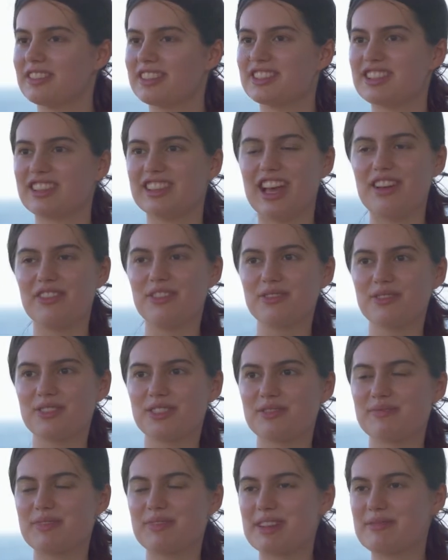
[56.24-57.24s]
levels
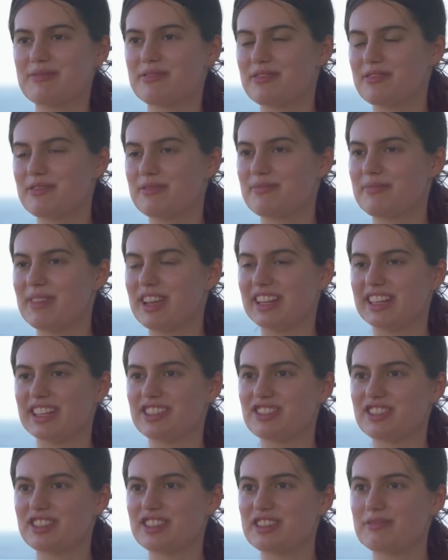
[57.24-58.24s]
of people being
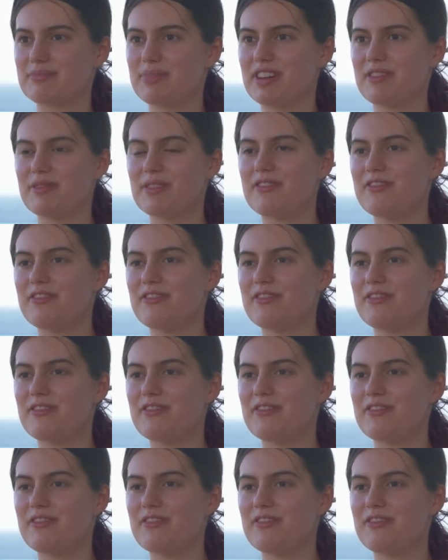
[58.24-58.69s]
interested, but we've